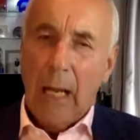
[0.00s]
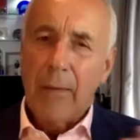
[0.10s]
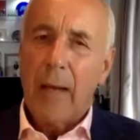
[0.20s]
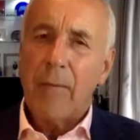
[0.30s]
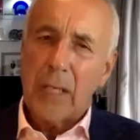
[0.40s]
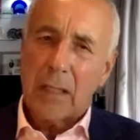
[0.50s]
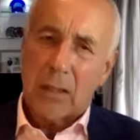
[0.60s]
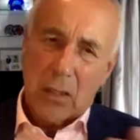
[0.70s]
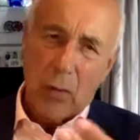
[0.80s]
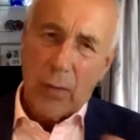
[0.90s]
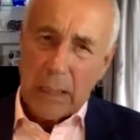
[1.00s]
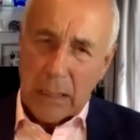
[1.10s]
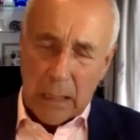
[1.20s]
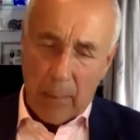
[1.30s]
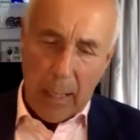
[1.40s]
The two things
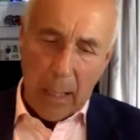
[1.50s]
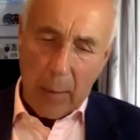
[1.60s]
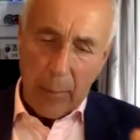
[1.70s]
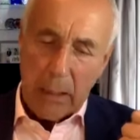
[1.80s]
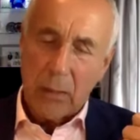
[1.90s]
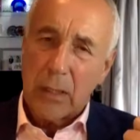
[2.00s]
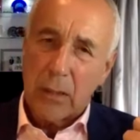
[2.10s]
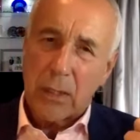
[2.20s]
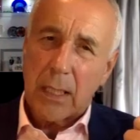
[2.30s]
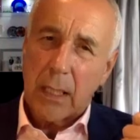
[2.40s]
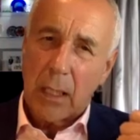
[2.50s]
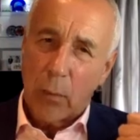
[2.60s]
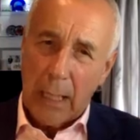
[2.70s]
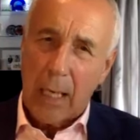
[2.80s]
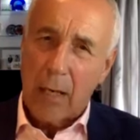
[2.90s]
that come out of it, I mean, you say,
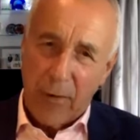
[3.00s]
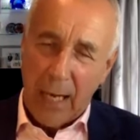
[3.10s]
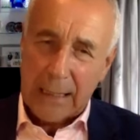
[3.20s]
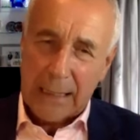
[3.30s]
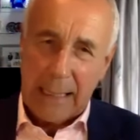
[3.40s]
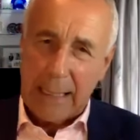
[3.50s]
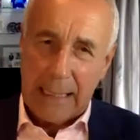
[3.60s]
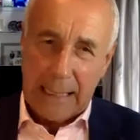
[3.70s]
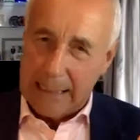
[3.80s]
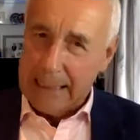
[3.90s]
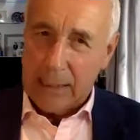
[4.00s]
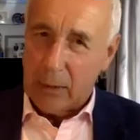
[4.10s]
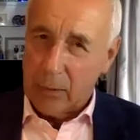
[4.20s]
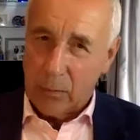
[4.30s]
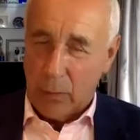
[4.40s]
without a vaccine,
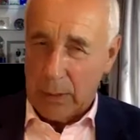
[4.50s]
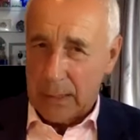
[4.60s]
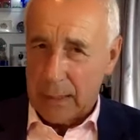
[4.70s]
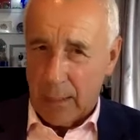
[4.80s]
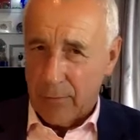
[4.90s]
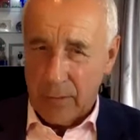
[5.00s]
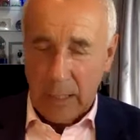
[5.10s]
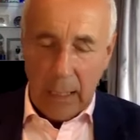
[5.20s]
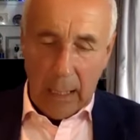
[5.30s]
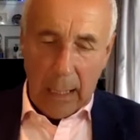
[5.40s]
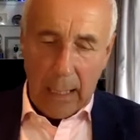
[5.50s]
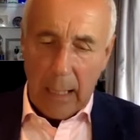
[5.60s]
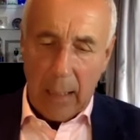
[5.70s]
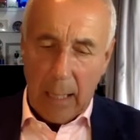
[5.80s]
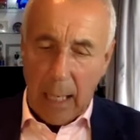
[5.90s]
we're stuffed.
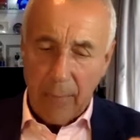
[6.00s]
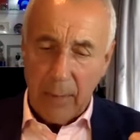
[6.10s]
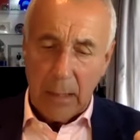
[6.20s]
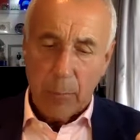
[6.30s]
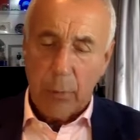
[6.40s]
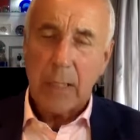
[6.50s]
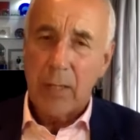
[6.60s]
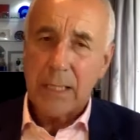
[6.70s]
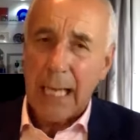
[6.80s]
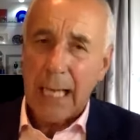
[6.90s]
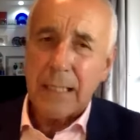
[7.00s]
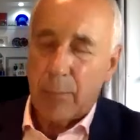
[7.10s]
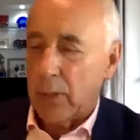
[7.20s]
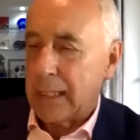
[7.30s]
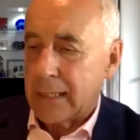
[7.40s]
But there is
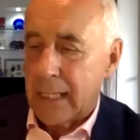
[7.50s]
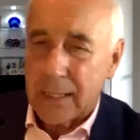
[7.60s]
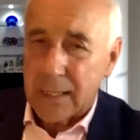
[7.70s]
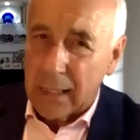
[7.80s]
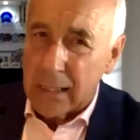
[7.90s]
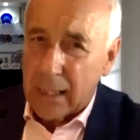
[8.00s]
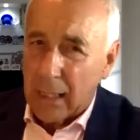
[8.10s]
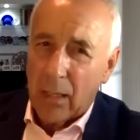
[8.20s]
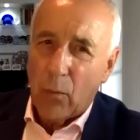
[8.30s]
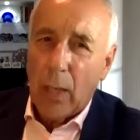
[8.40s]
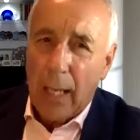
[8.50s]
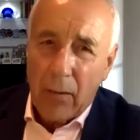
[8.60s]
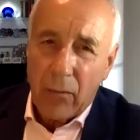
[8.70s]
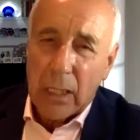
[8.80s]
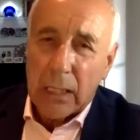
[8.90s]
antibody testing, isn't there? Now, we're
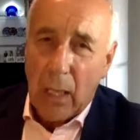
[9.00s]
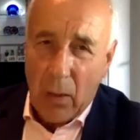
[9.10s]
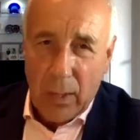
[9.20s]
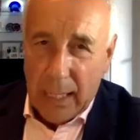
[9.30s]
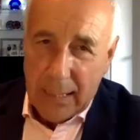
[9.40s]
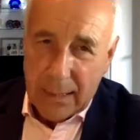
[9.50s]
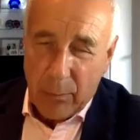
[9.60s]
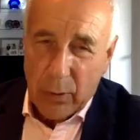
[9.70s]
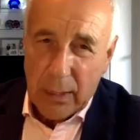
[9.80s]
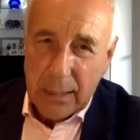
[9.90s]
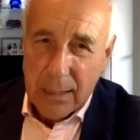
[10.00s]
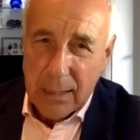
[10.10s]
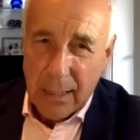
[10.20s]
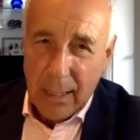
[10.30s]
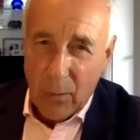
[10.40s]
having a go at antibody
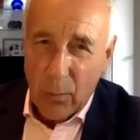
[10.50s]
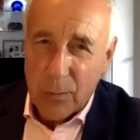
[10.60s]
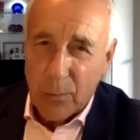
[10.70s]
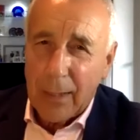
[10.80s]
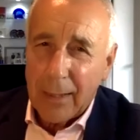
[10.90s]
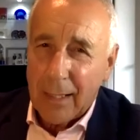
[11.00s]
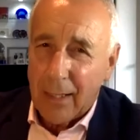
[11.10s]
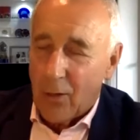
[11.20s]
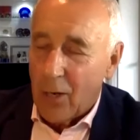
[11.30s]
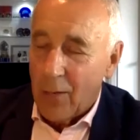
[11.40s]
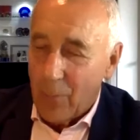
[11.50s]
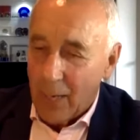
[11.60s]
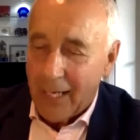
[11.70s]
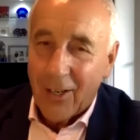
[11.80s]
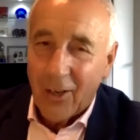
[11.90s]
testing here. We're spending a lot of
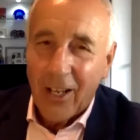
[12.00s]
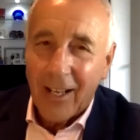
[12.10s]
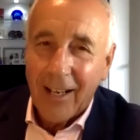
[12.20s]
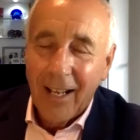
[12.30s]
money on it.